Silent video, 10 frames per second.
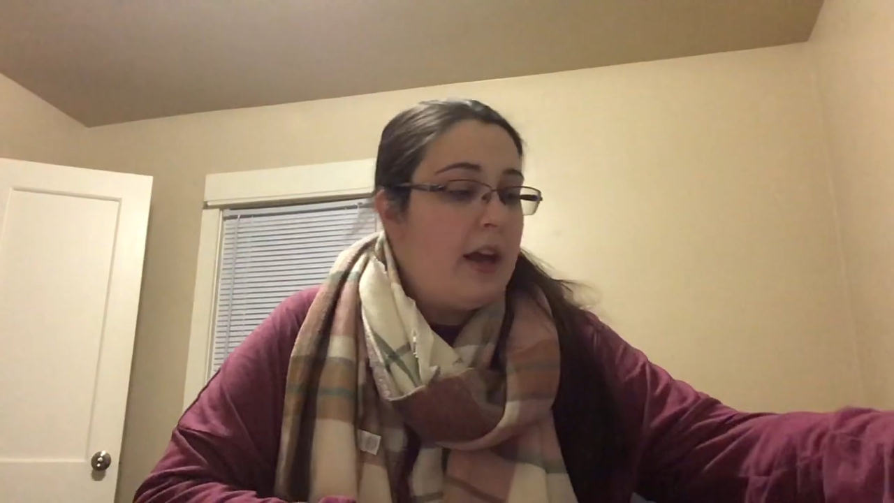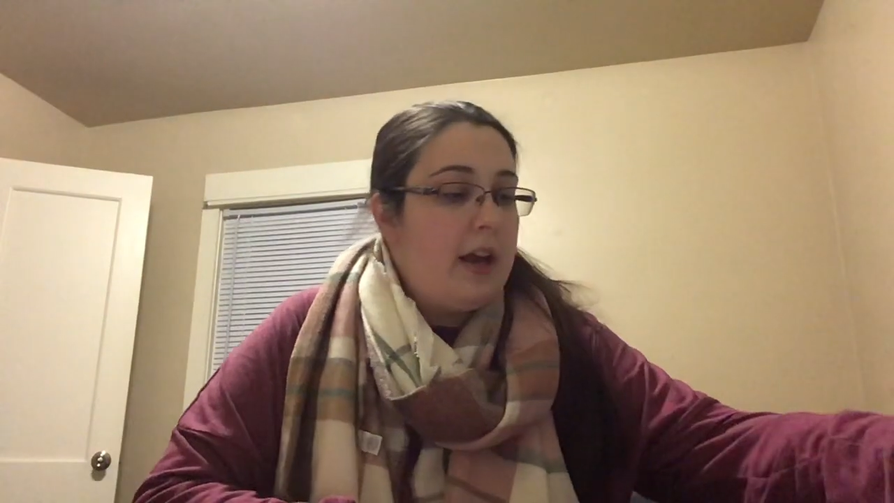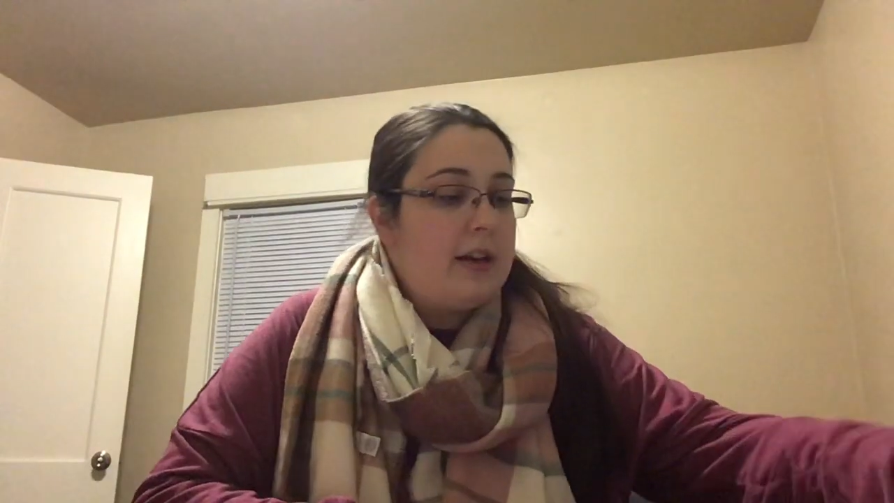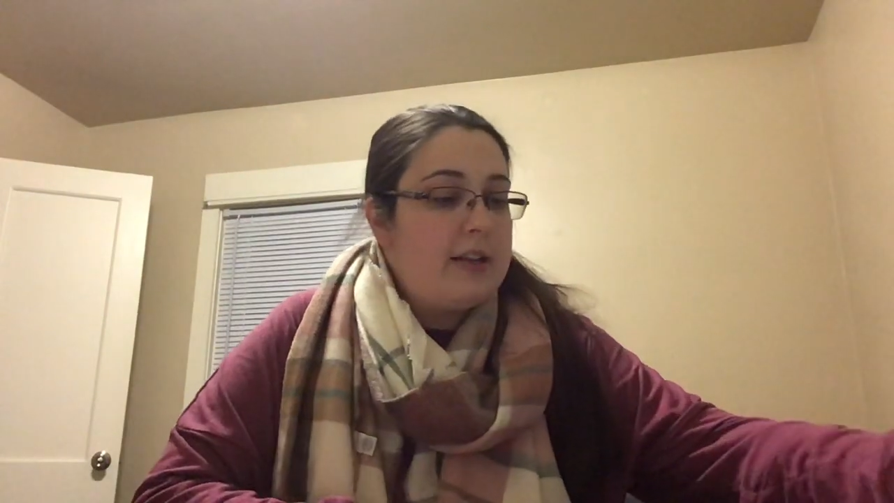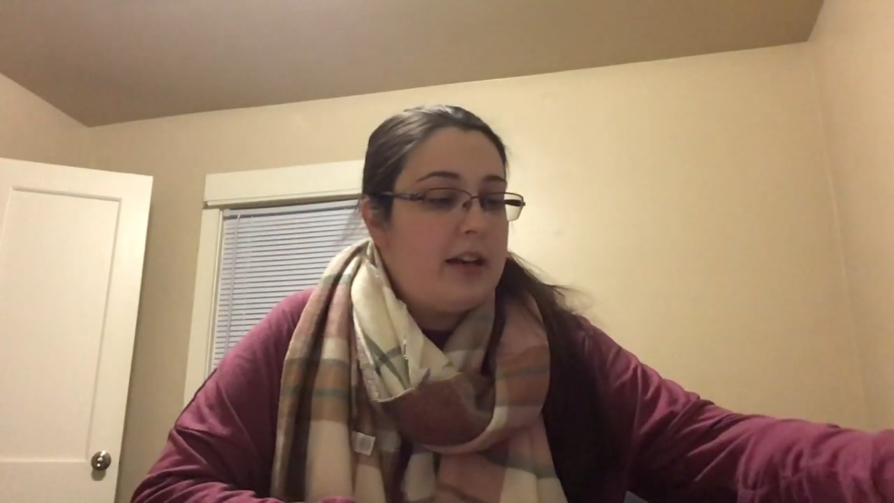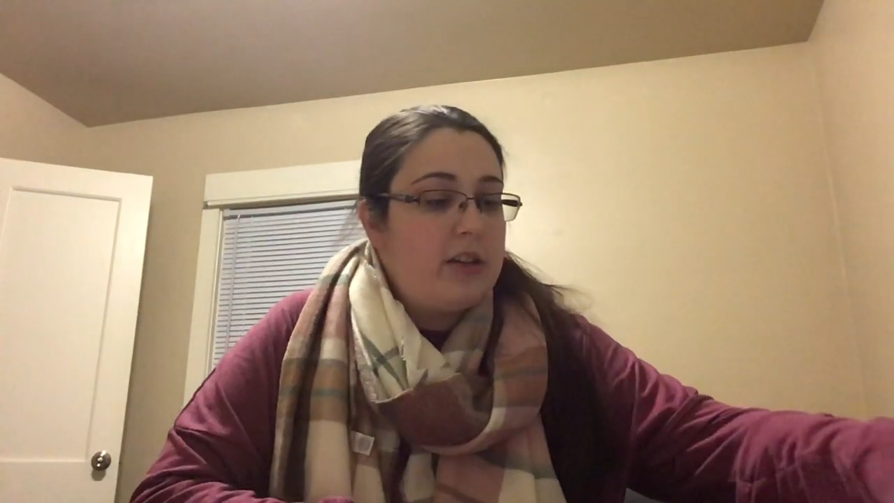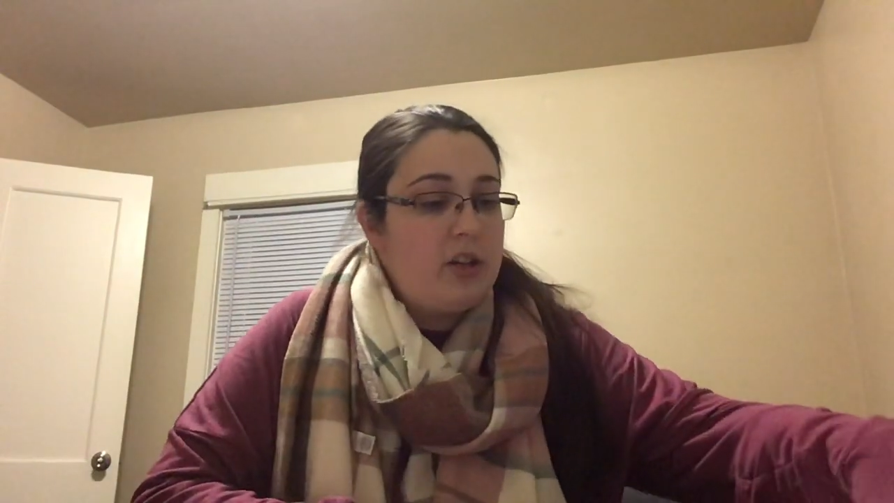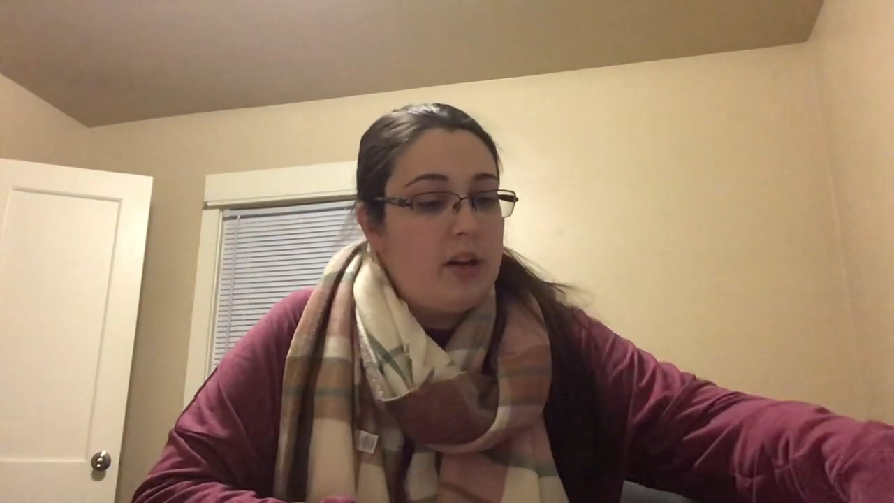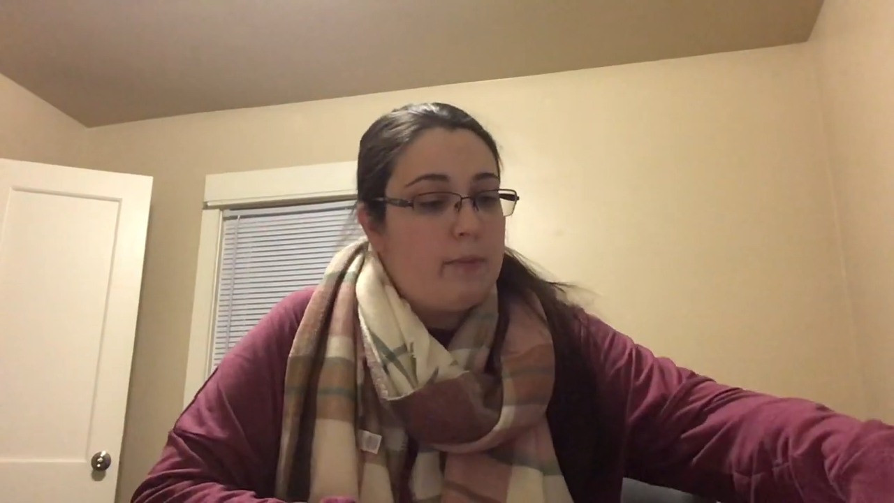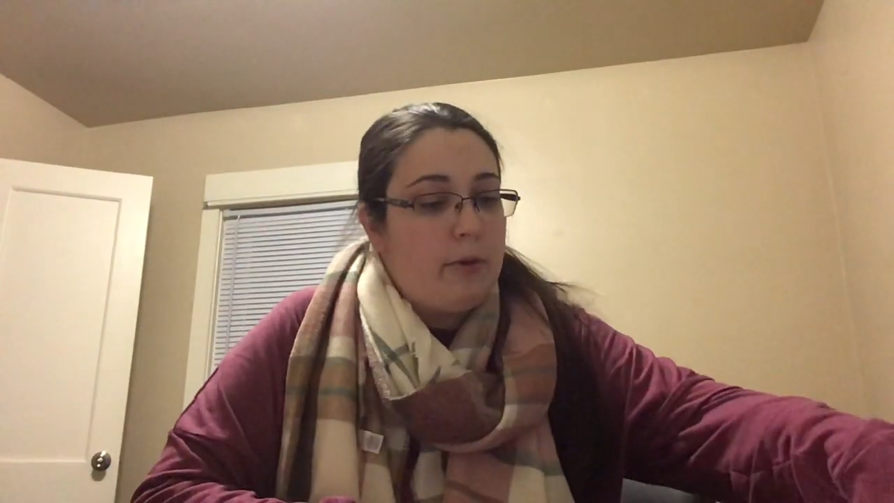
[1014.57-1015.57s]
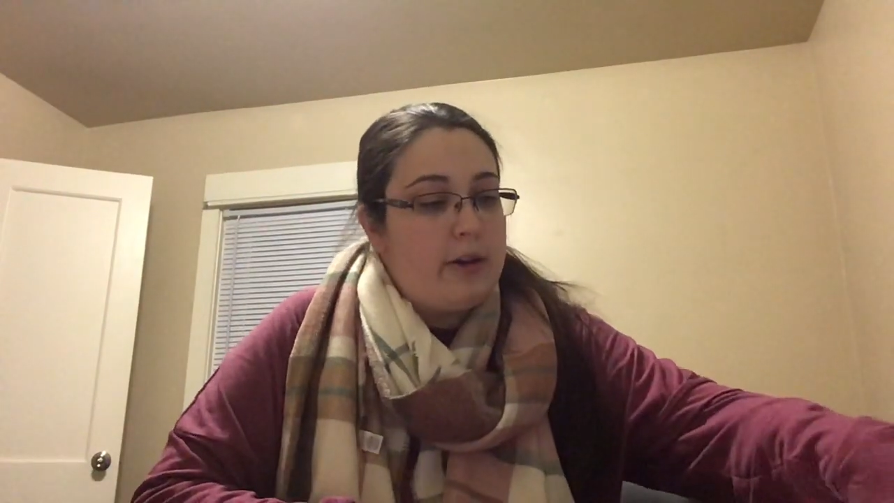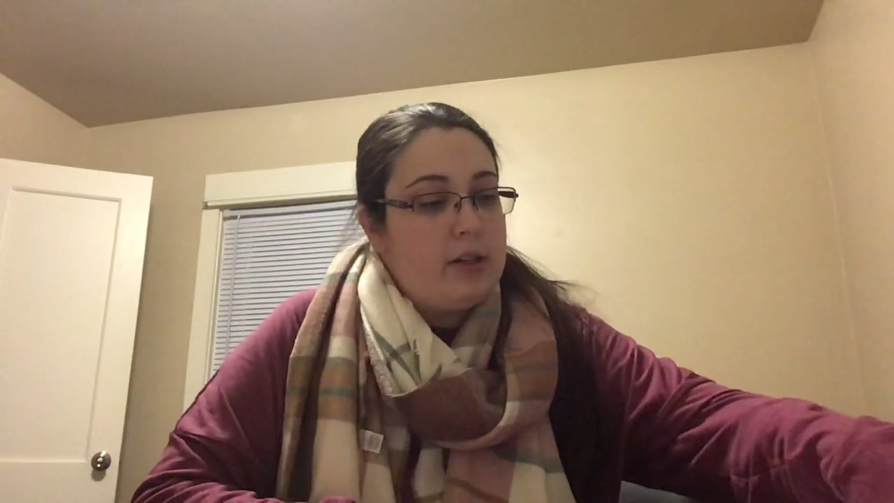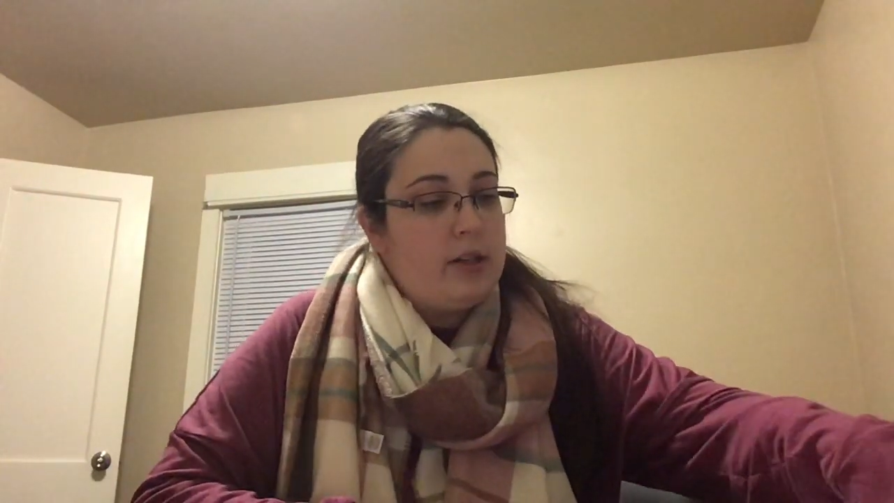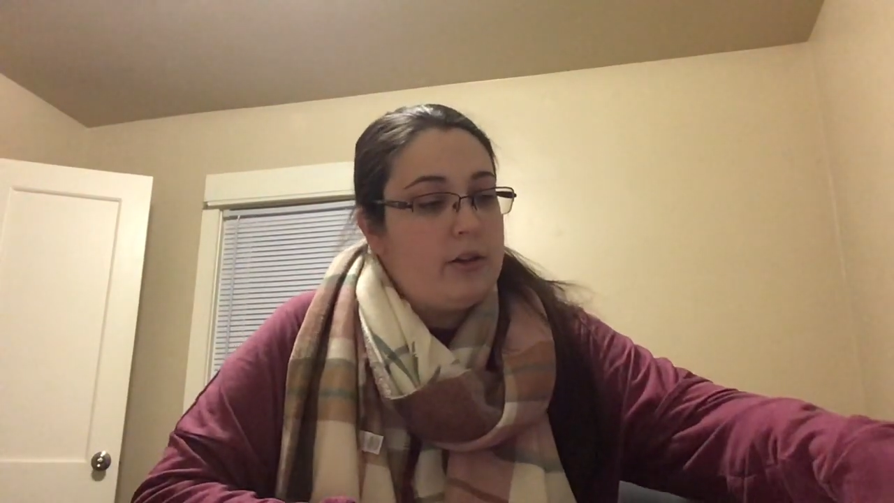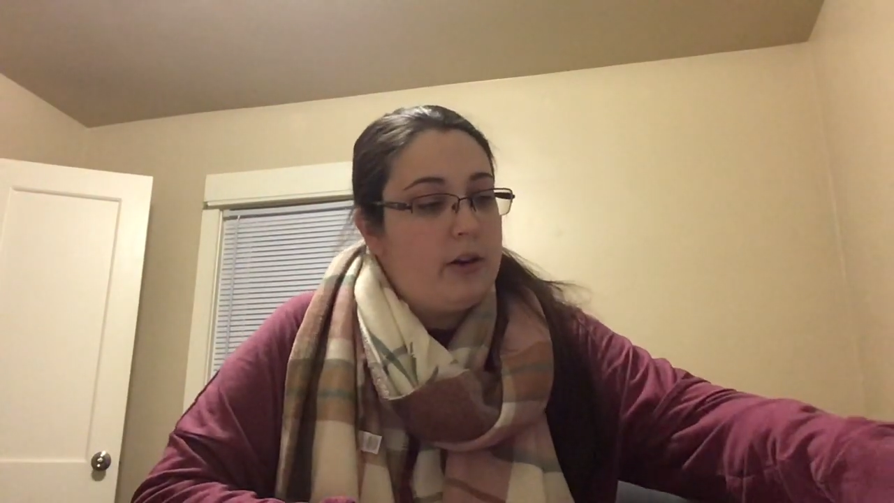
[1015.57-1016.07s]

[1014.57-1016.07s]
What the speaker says: and it's actually a printed